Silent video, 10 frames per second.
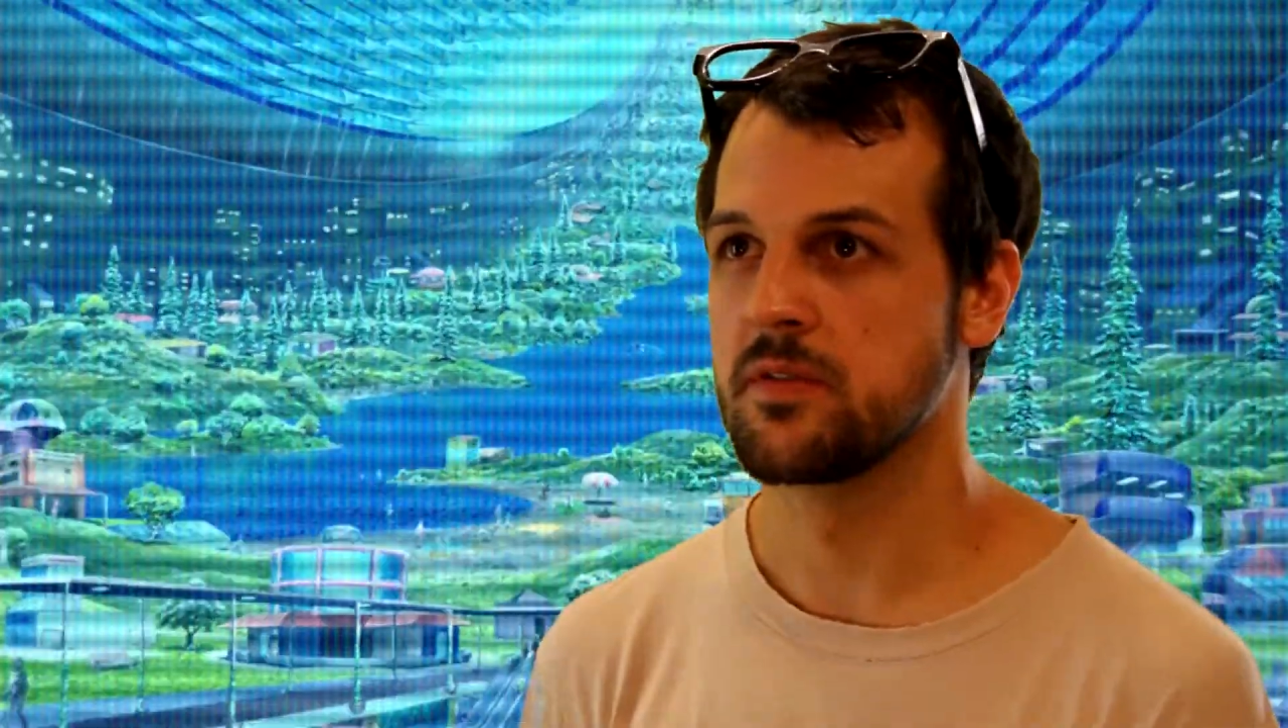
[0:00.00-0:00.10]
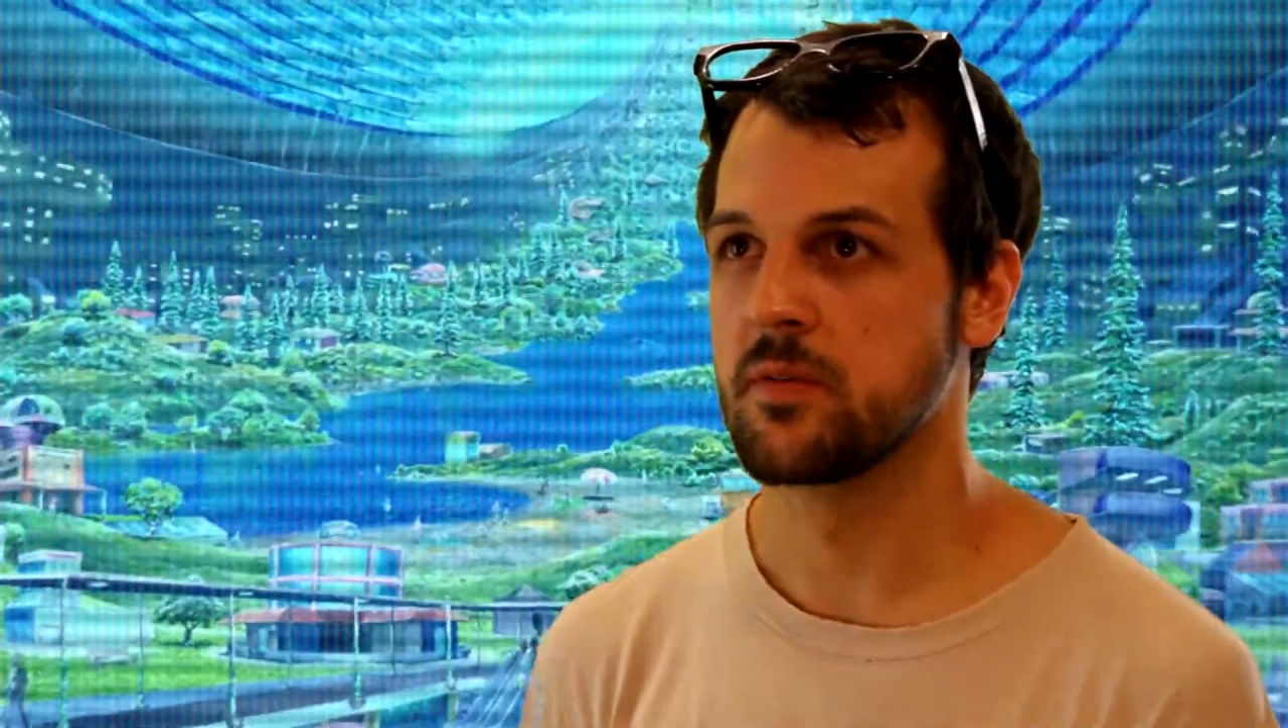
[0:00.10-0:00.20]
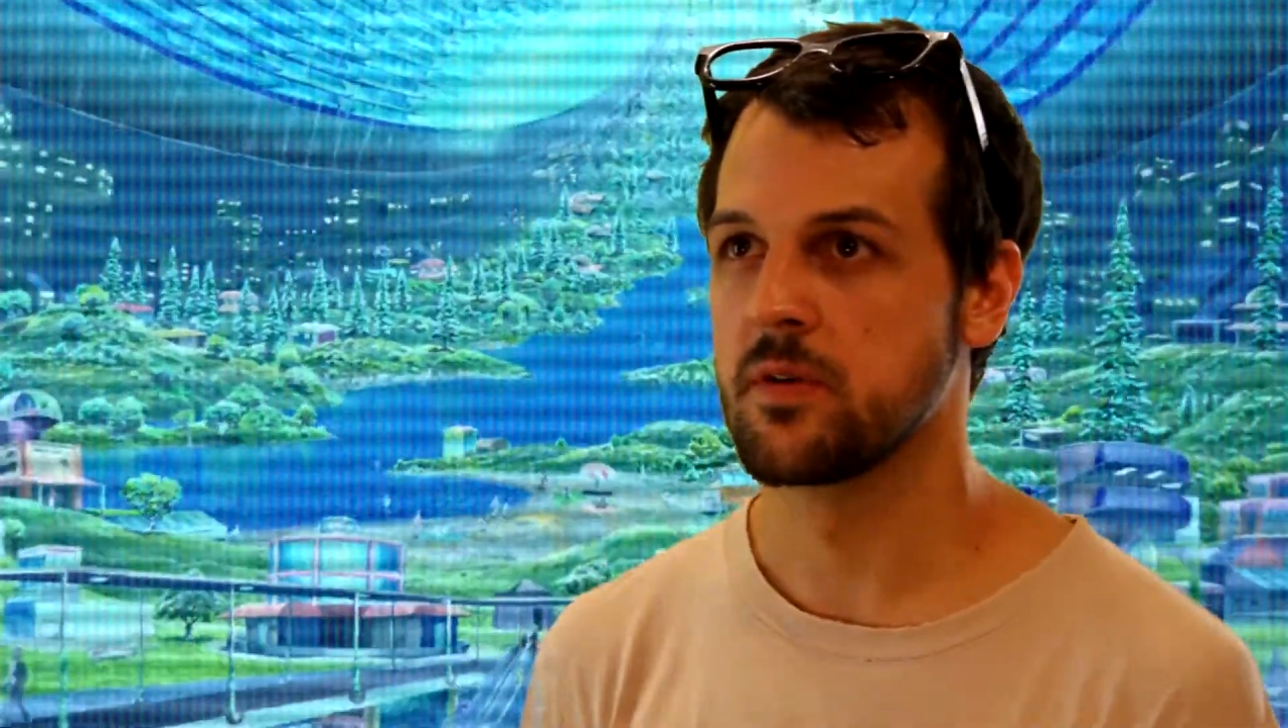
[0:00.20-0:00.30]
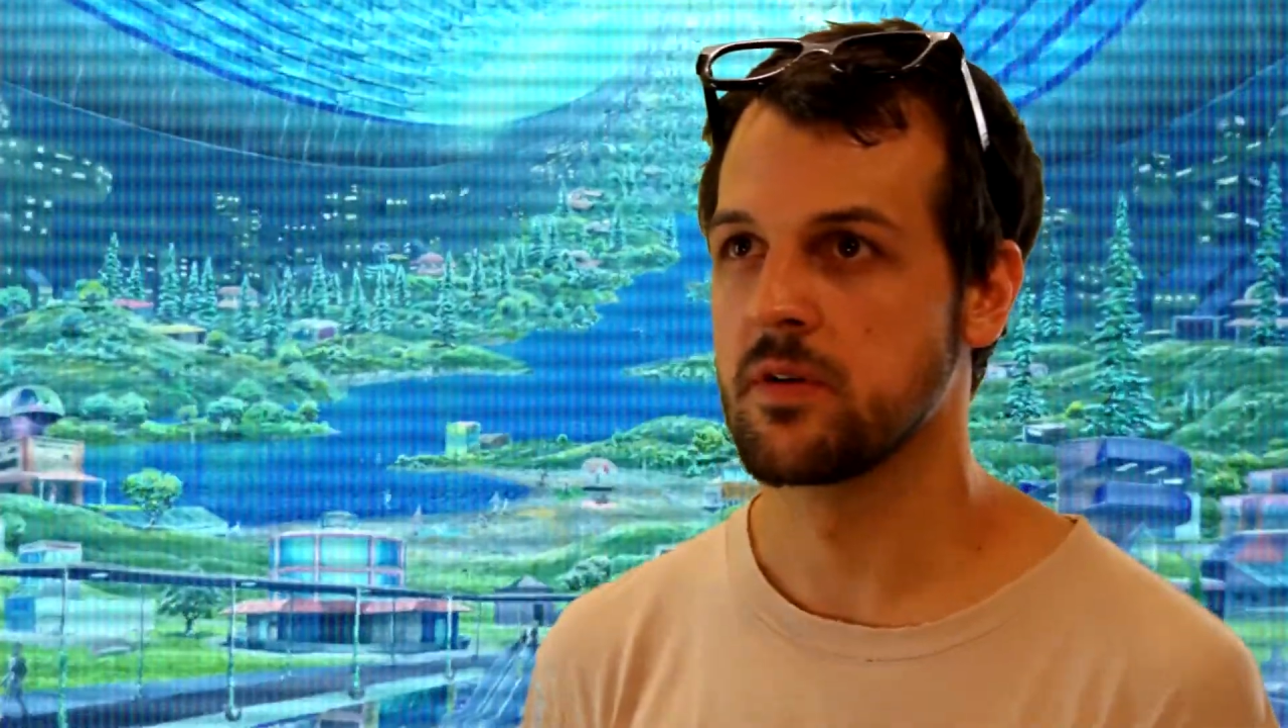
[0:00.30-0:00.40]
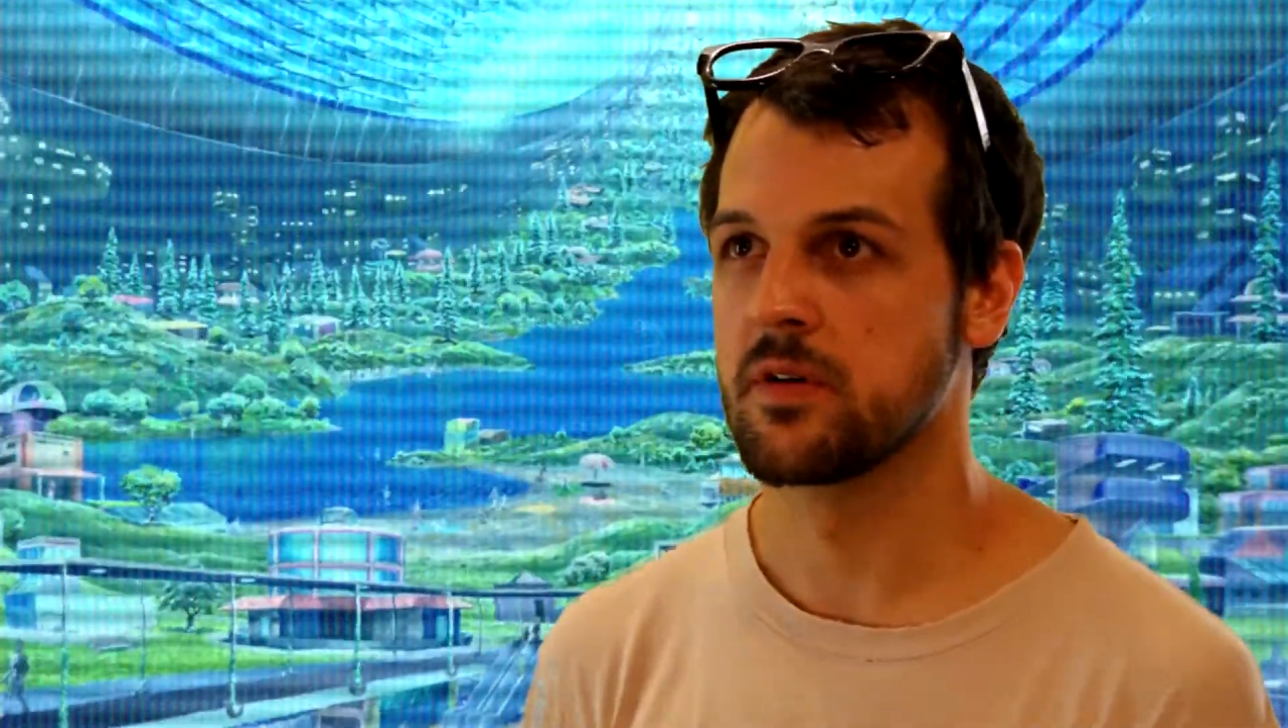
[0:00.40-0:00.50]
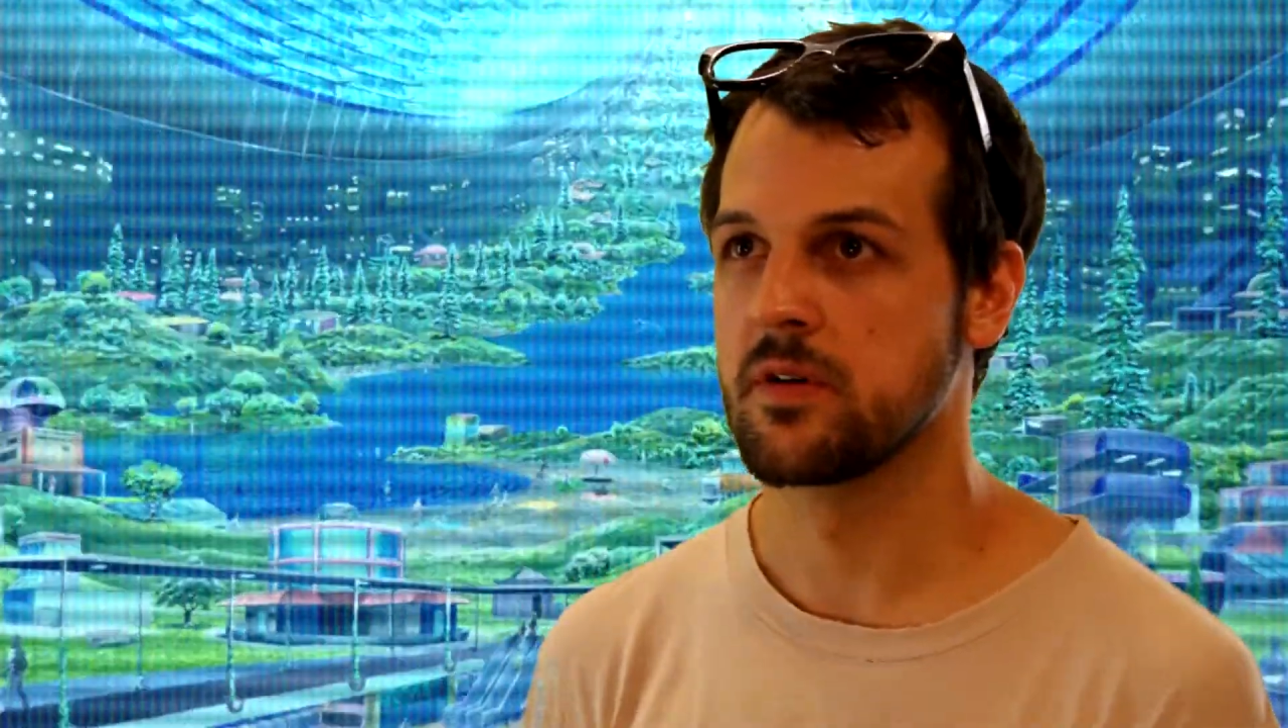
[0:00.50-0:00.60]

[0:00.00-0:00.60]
somewhere,